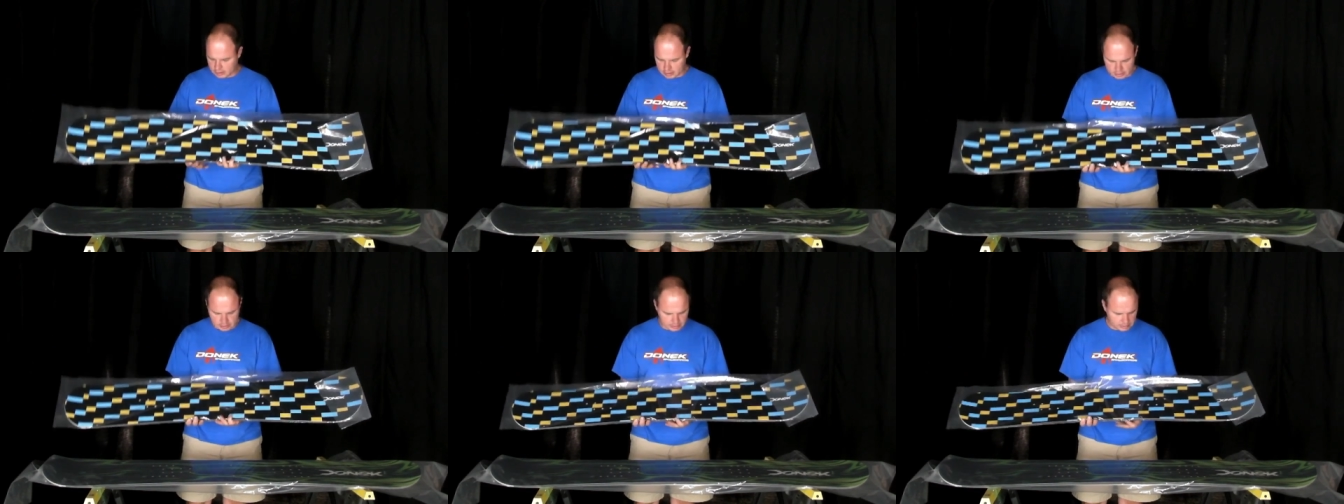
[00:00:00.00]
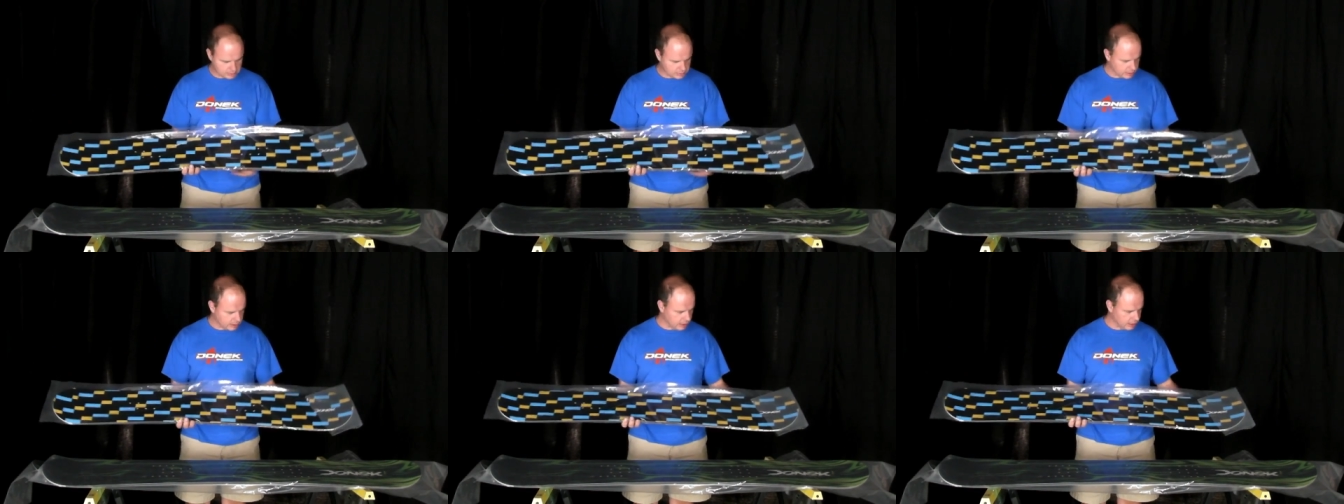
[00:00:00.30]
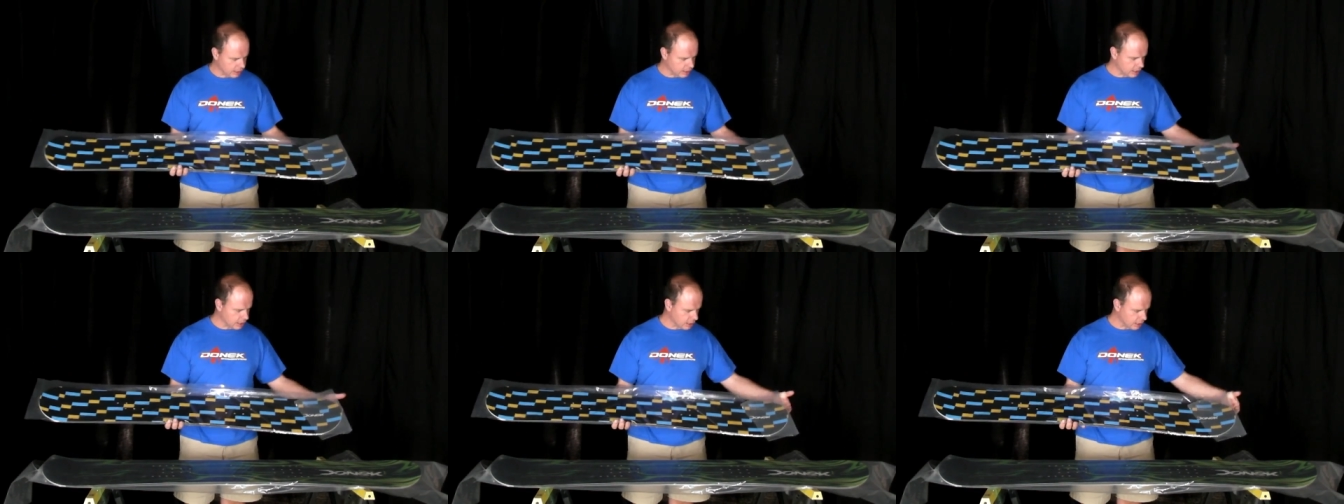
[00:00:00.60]
This is
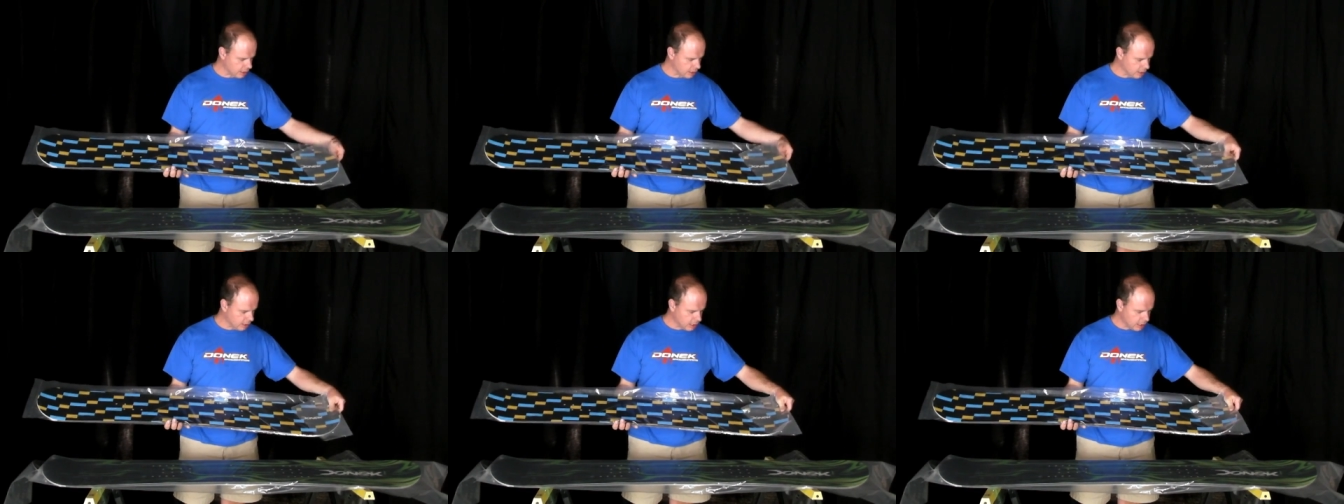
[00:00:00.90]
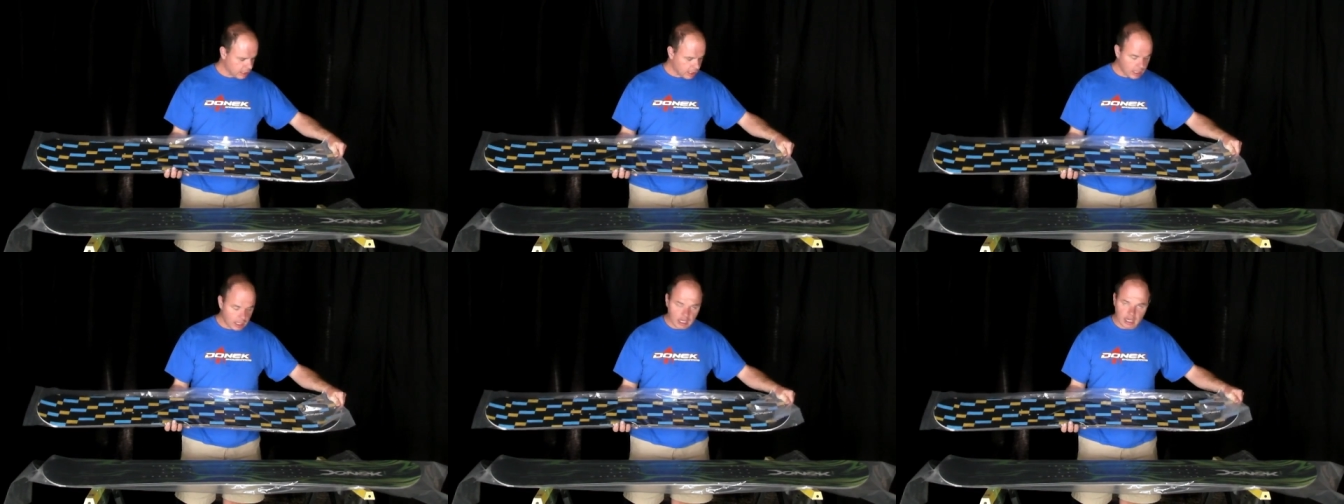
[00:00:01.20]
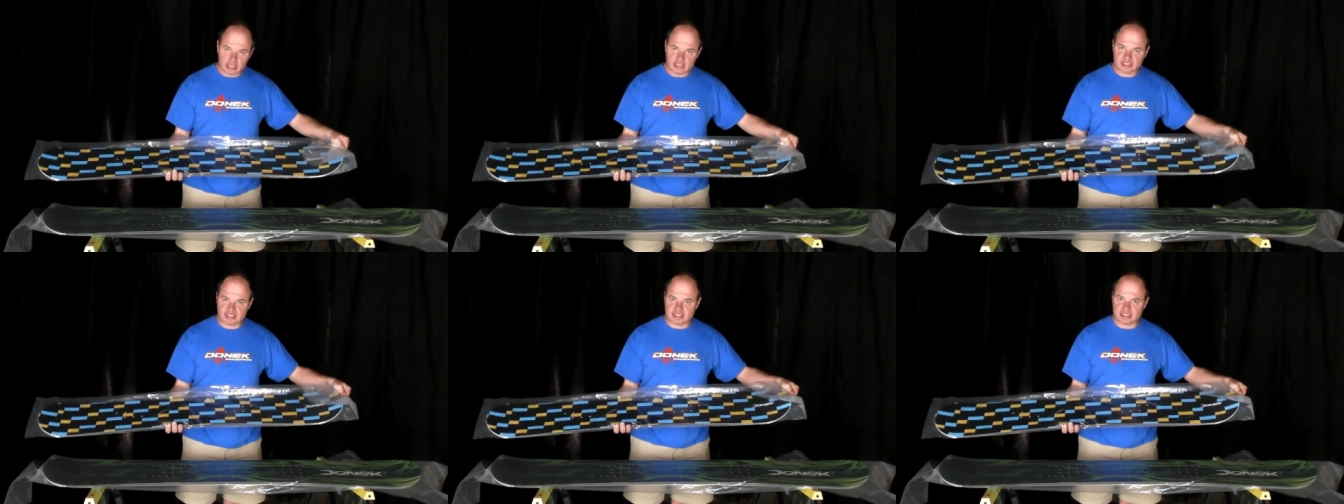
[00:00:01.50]
a
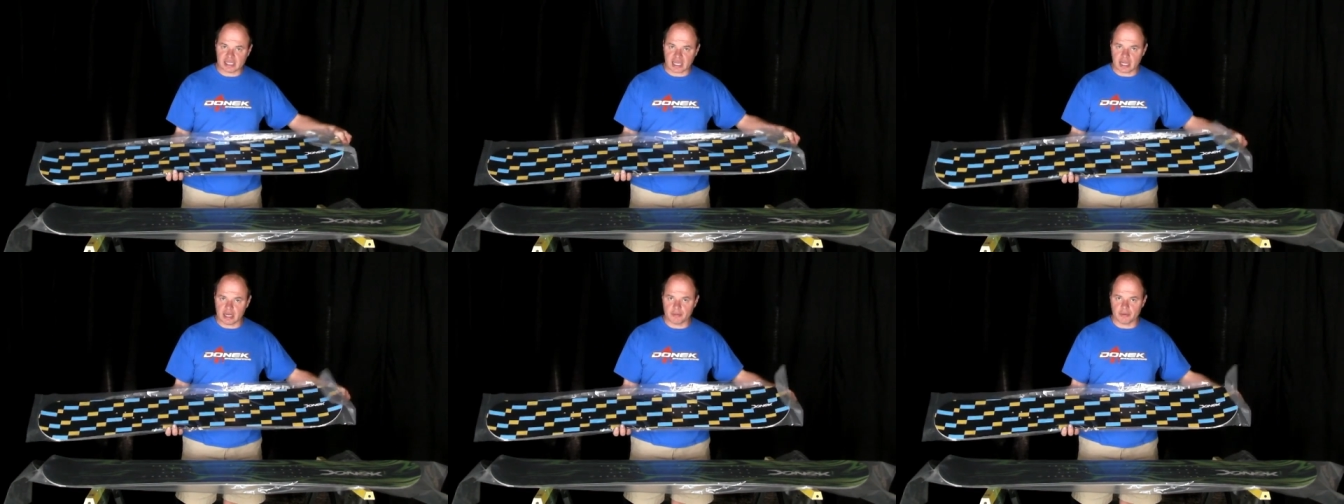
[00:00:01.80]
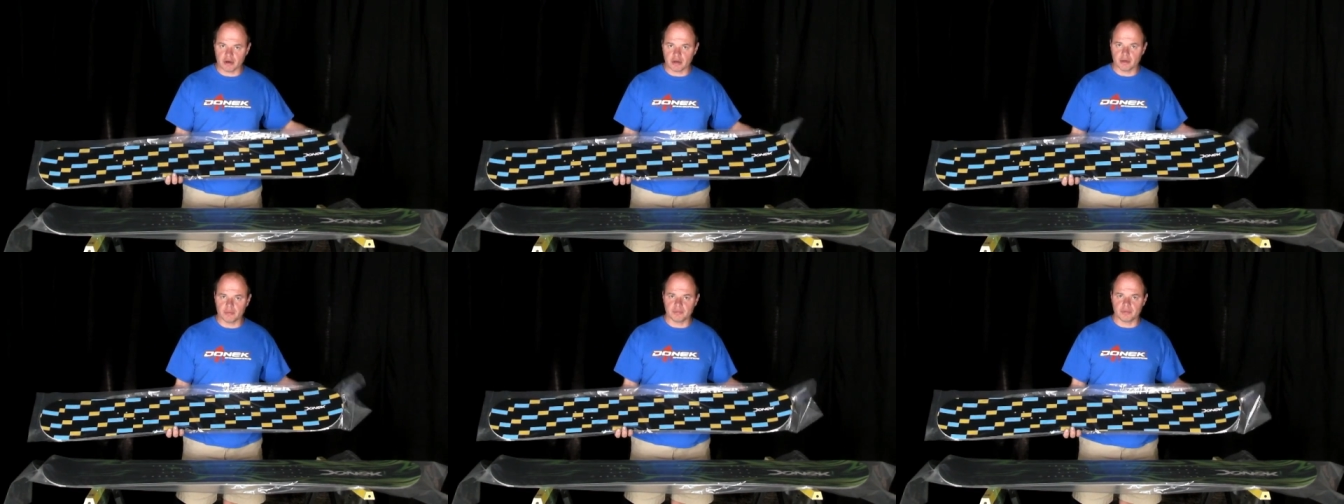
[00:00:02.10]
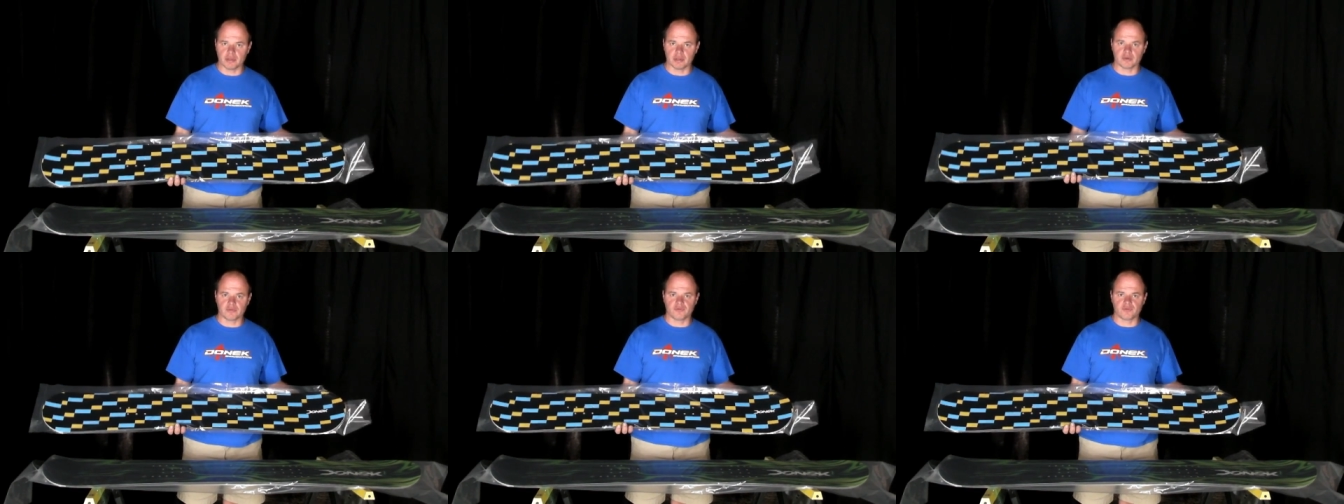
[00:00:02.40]
Saber
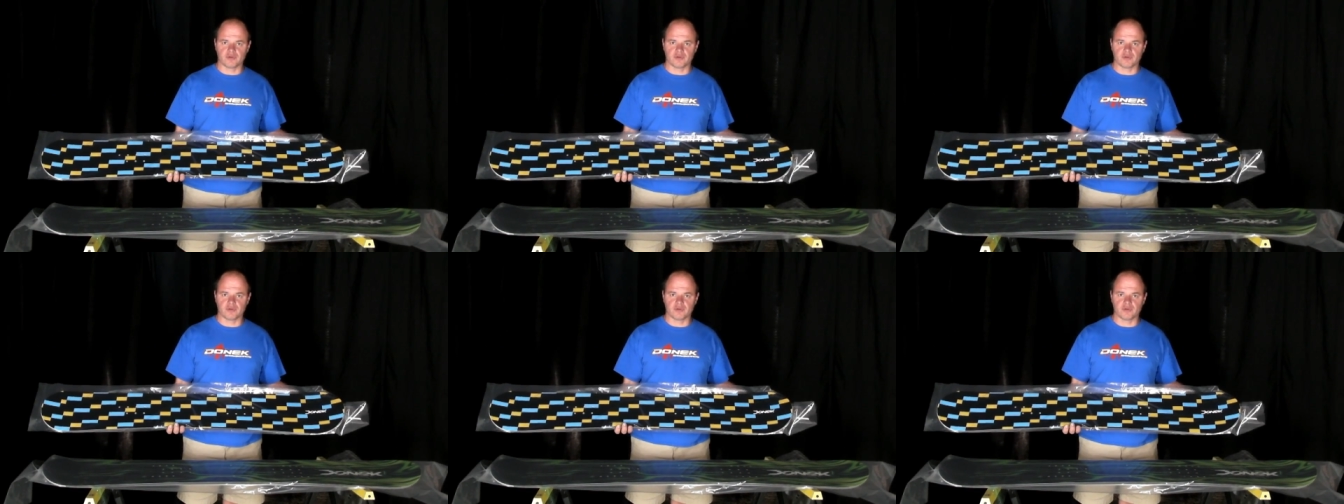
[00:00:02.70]
built